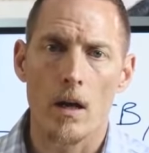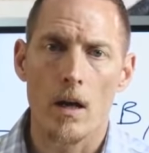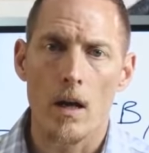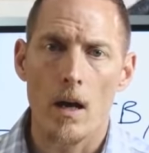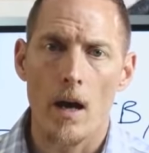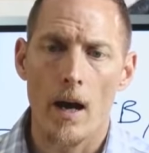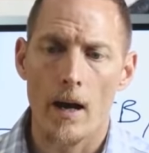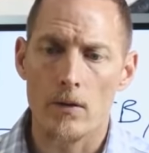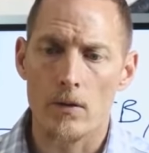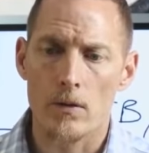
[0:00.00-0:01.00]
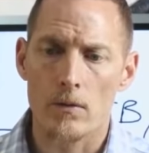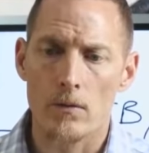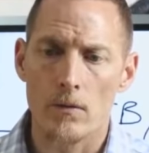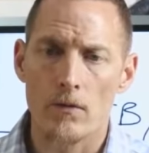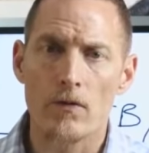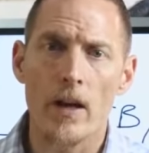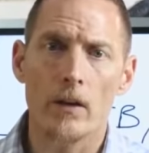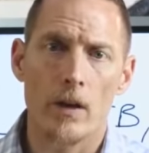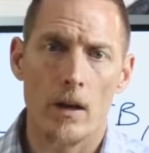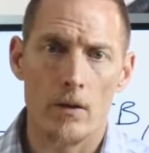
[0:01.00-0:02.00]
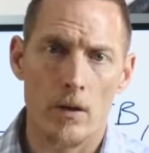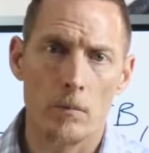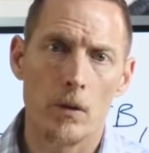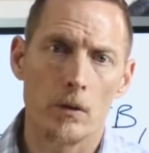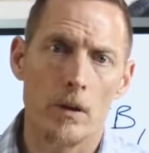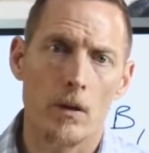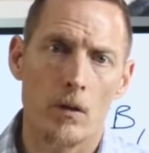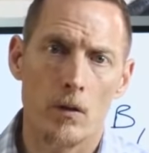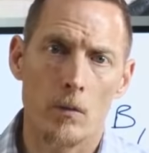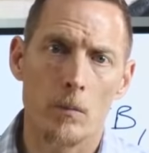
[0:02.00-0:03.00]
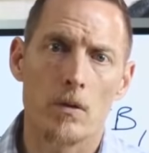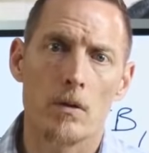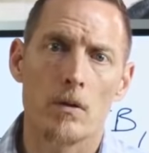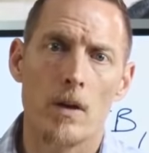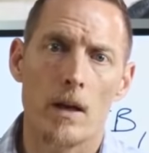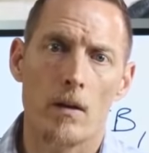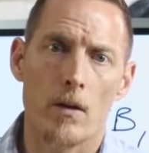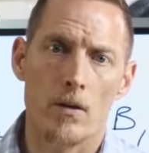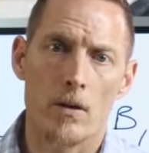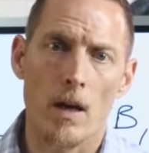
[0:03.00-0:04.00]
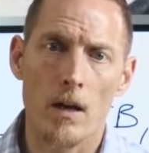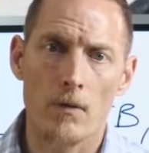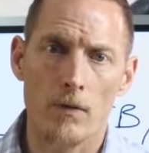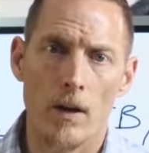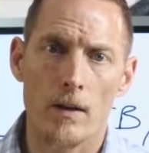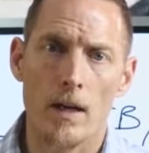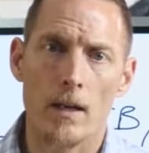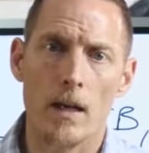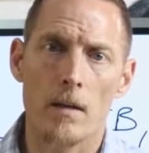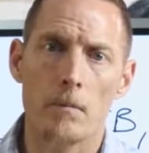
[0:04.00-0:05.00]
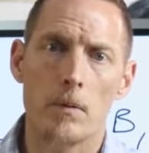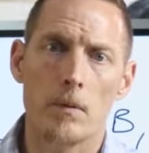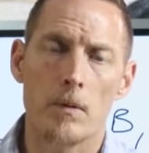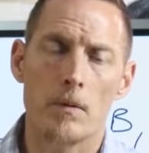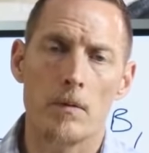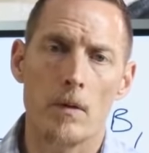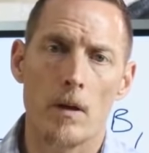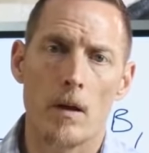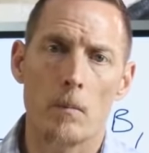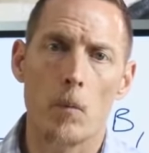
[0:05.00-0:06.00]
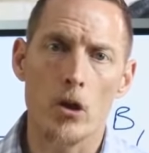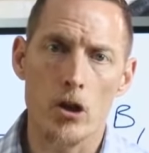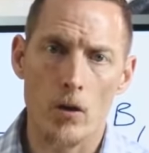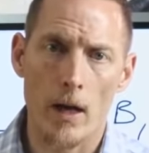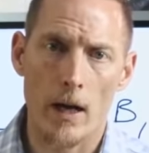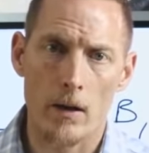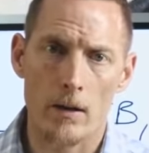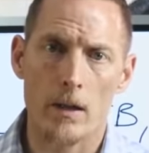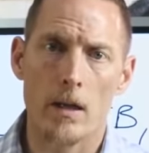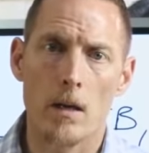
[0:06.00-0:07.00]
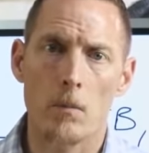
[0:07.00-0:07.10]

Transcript: has failed us in building homes that are safe and that keep uh, moisture out and that keep mold